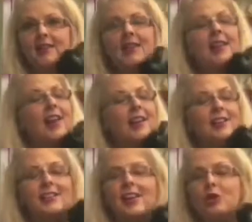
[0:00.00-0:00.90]
And like
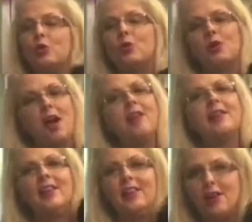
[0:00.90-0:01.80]
I said, you are not
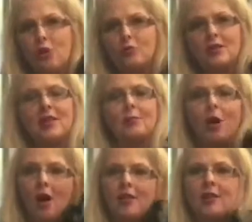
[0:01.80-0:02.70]
getting on to them,
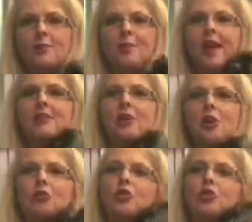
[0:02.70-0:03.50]
calling them bad dog.